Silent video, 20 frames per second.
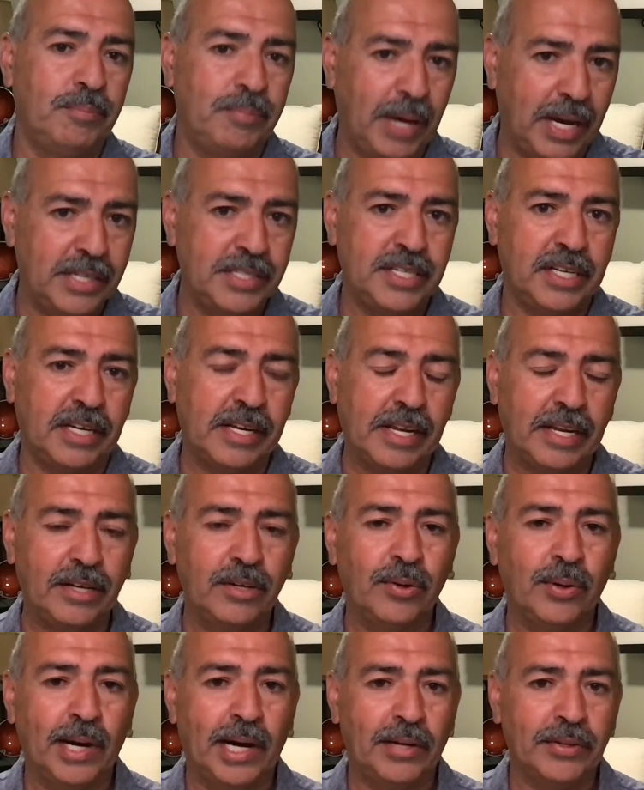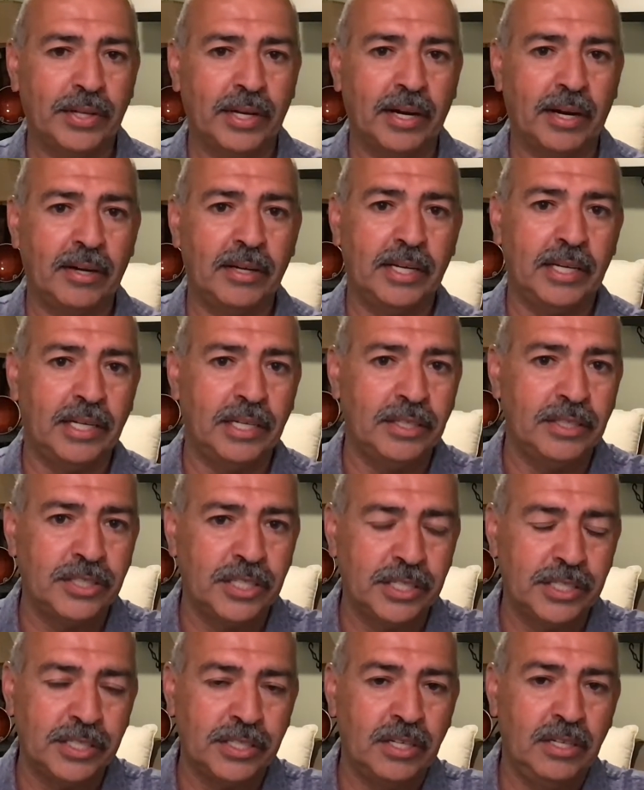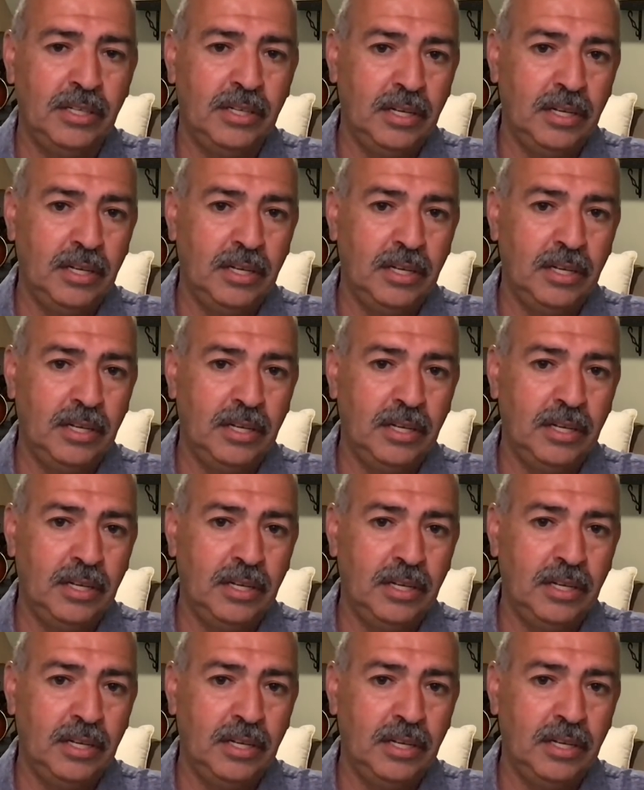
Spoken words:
basically go out there and just